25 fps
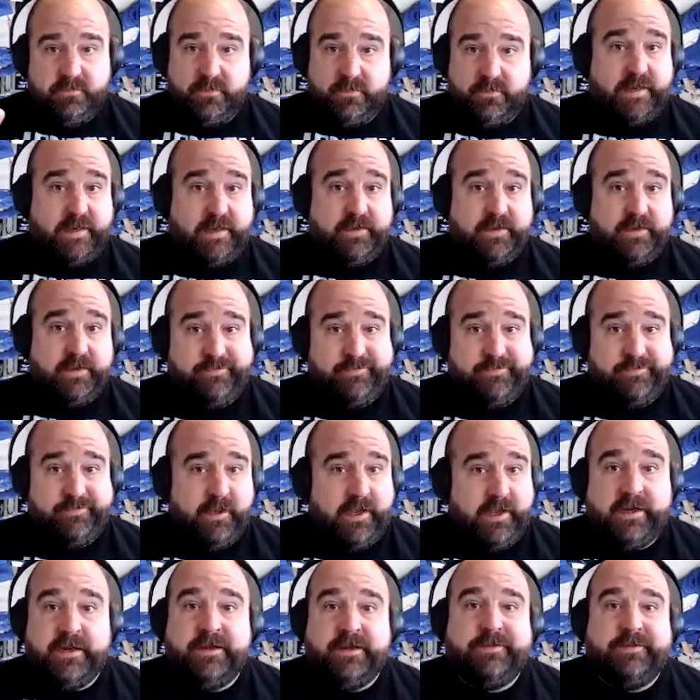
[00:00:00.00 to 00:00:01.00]
That's for
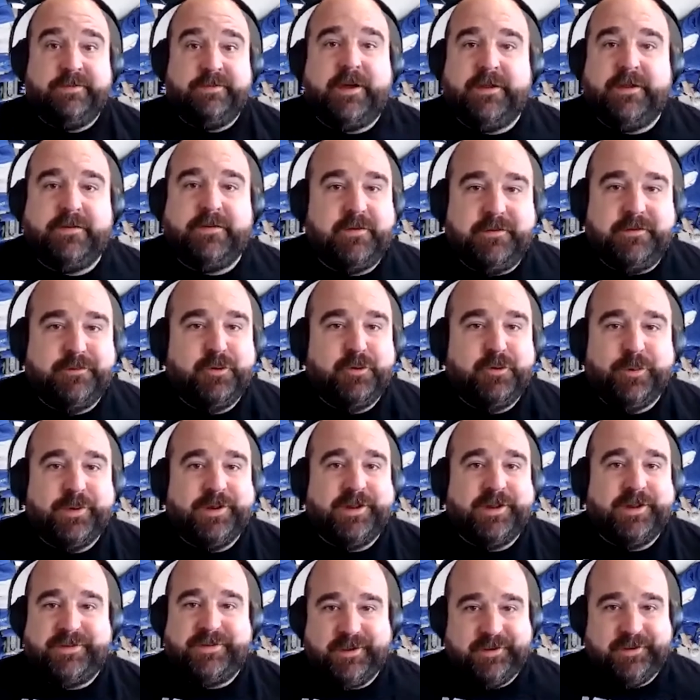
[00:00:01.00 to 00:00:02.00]
any flight you've
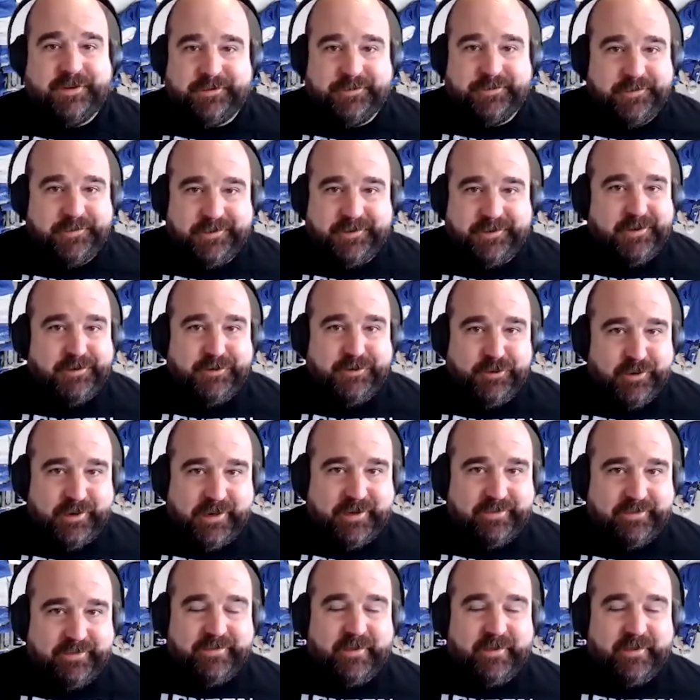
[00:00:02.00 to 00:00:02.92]
normally taken in your life.